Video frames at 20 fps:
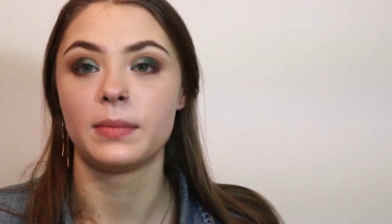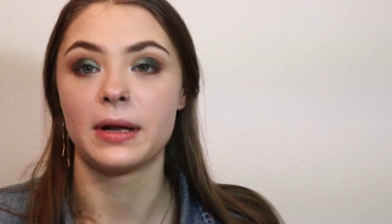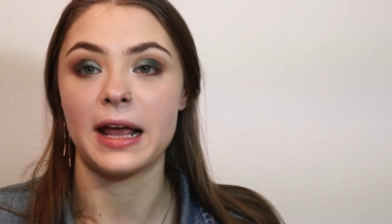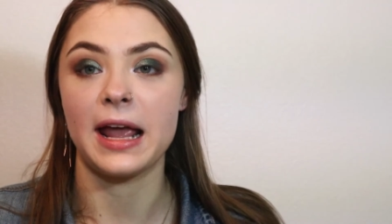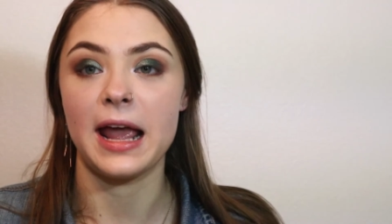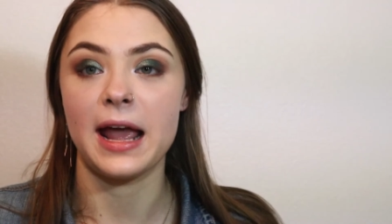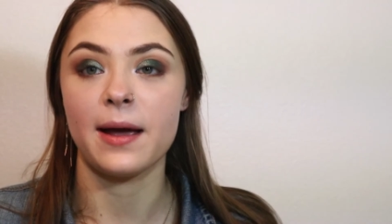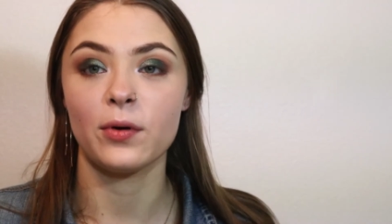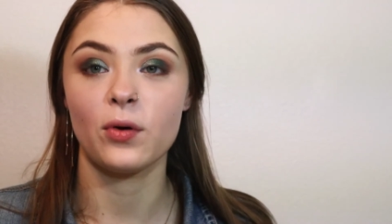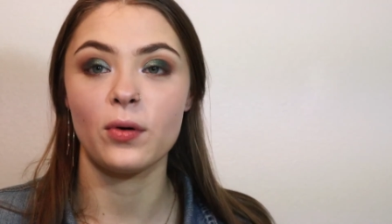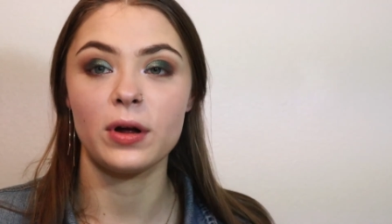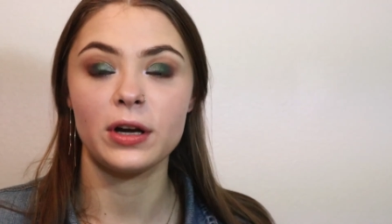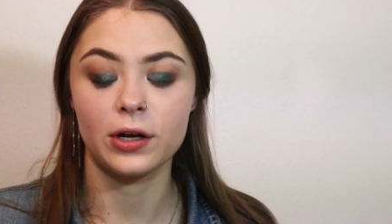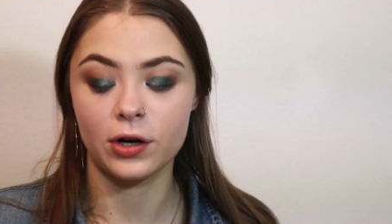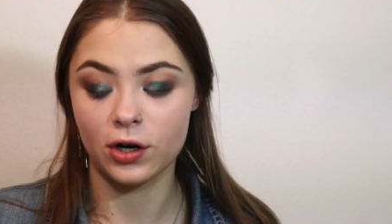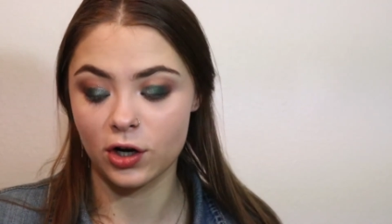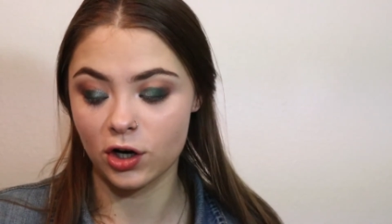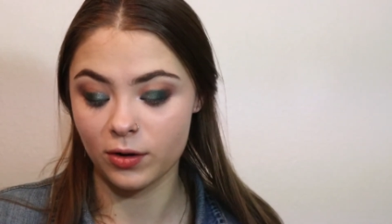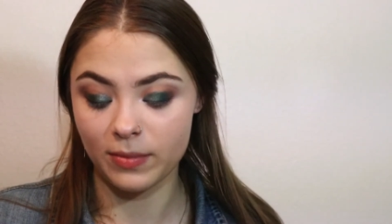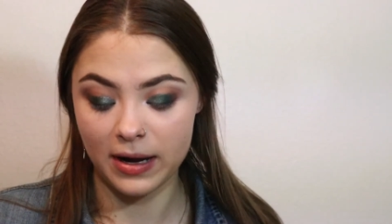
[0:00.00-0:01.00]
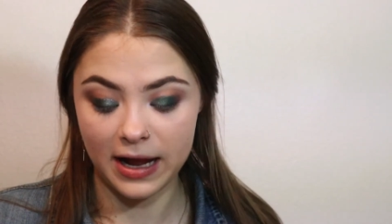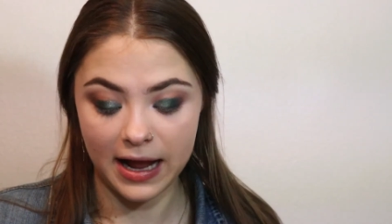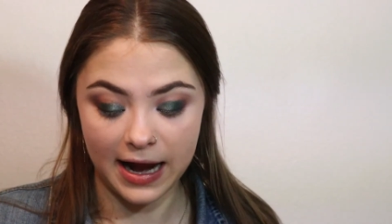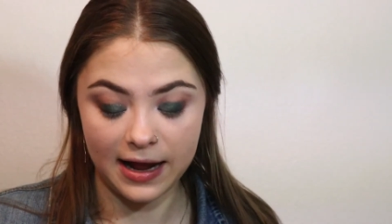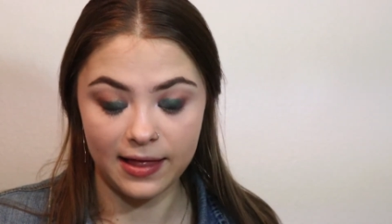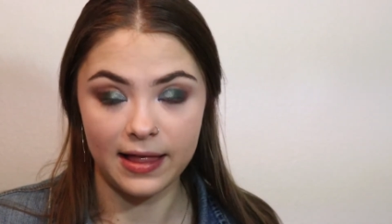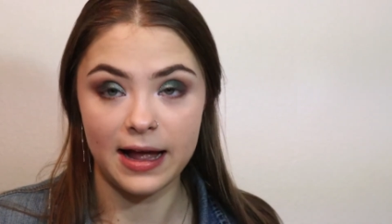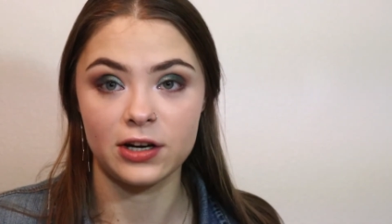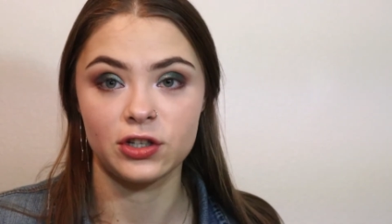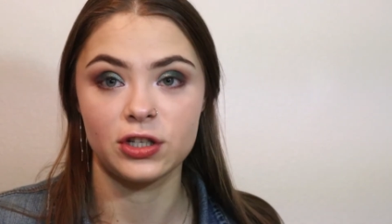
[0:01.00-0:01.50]
but I am going to curl my
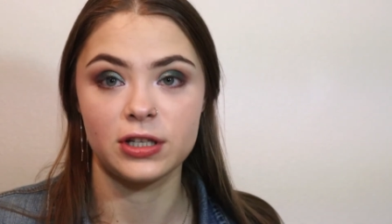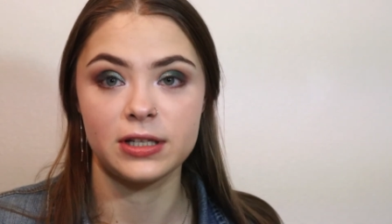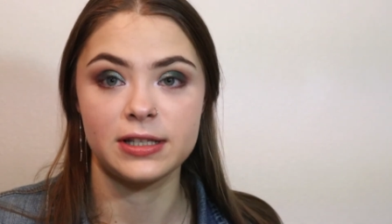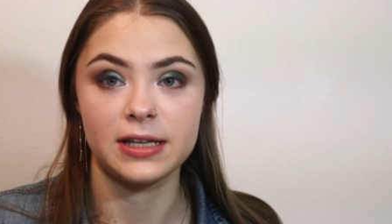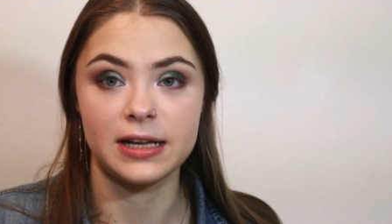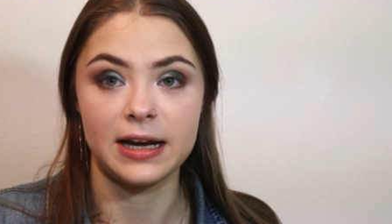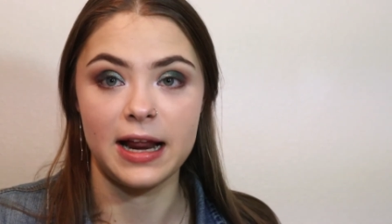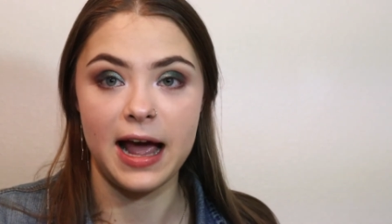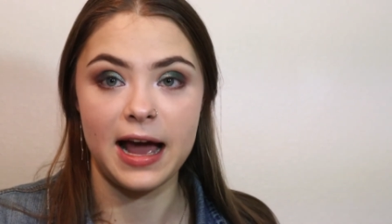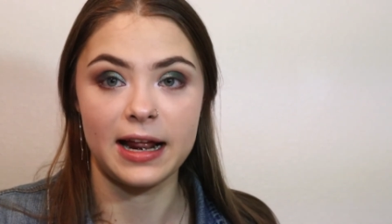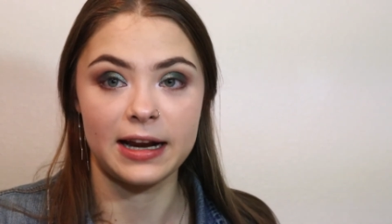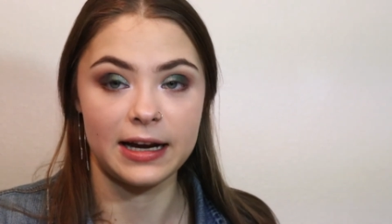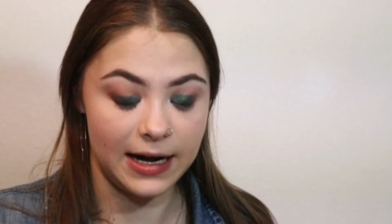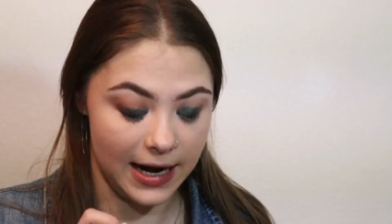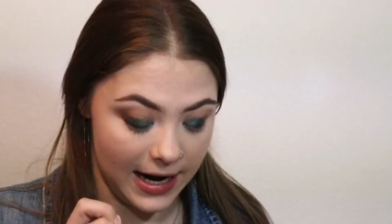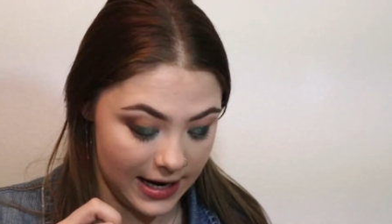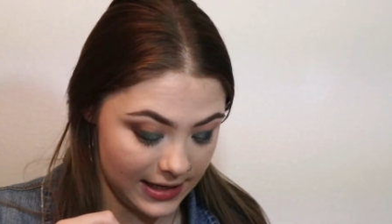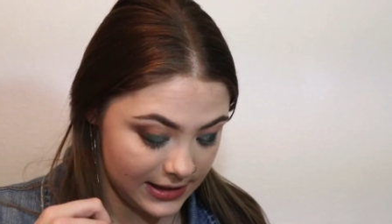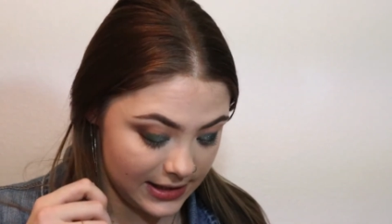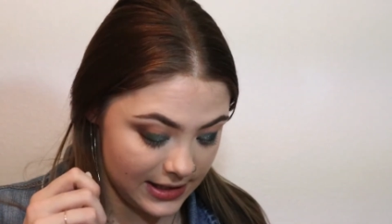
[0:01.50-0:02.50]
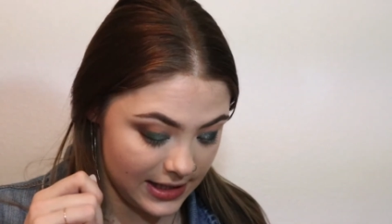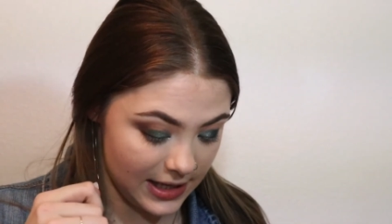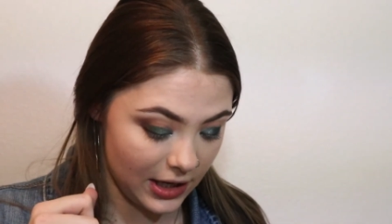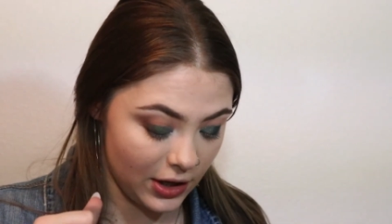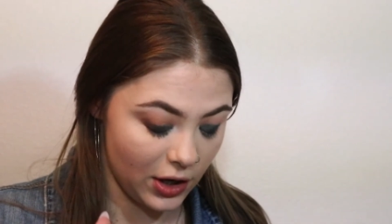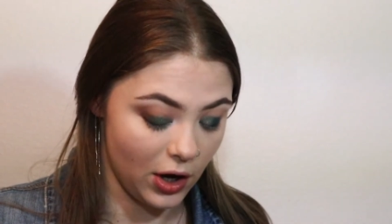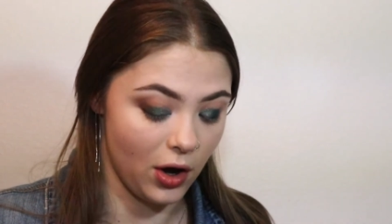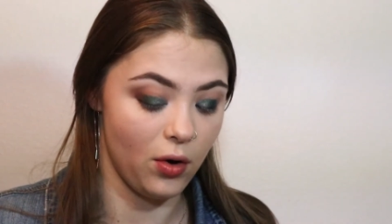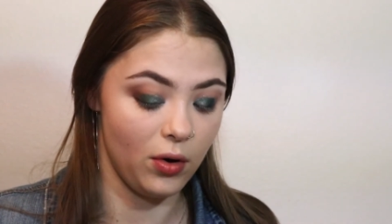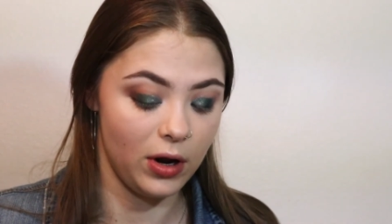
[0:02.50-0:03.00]
eyelashes and add a nice thick
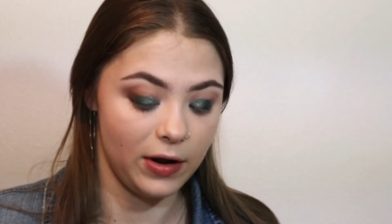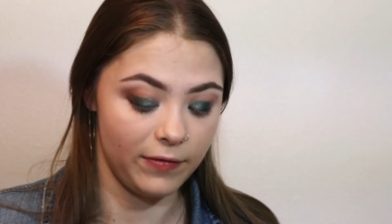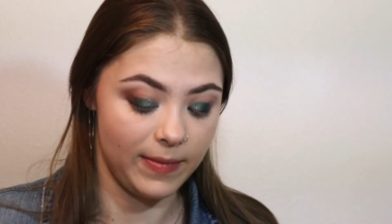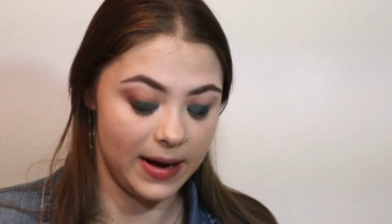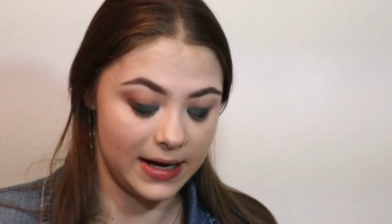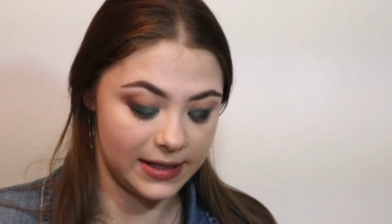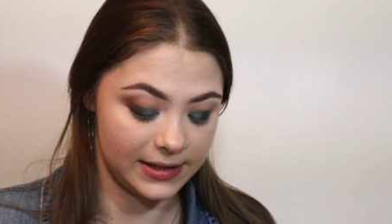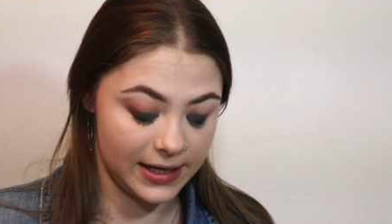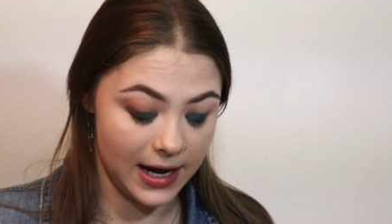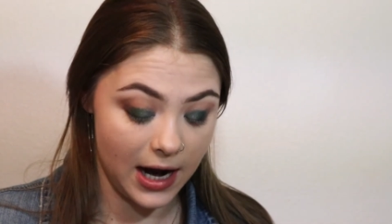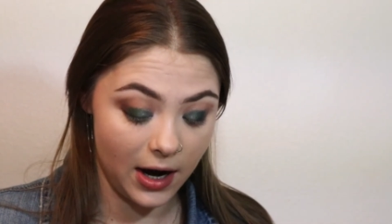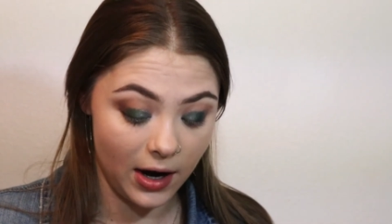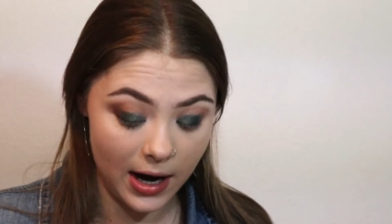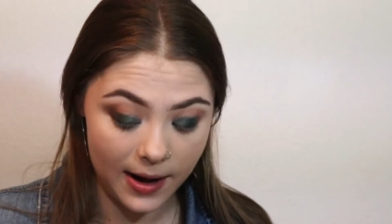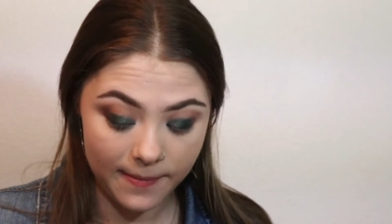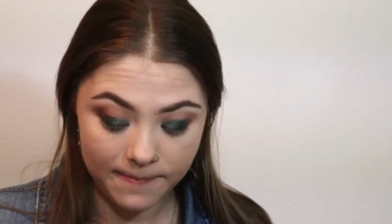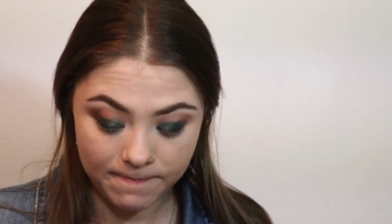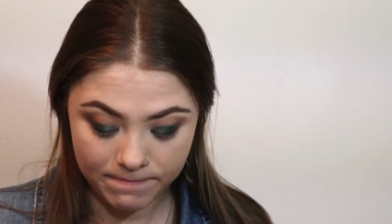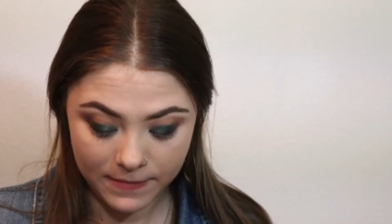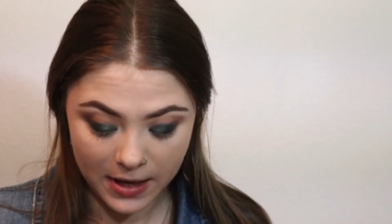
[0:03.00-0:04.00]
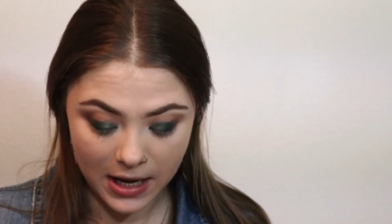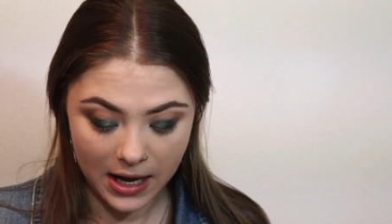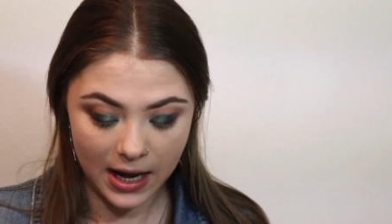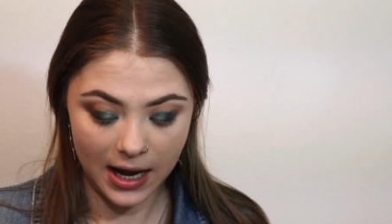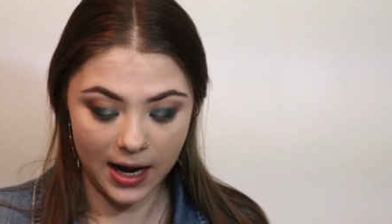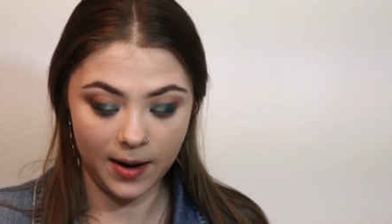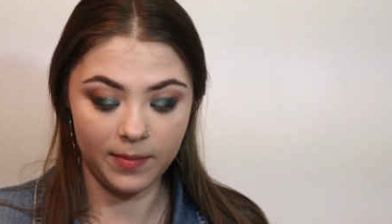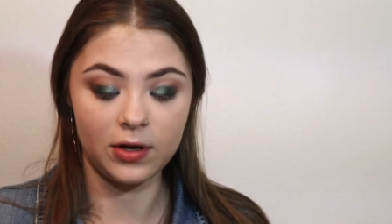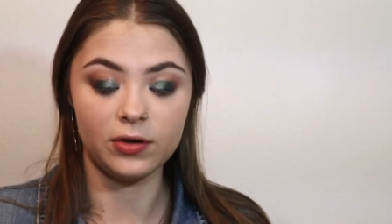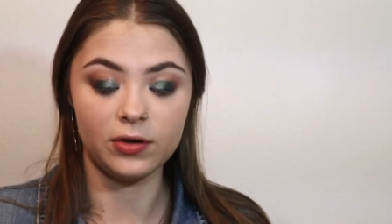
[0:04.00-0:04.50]
coat of mascara. I'm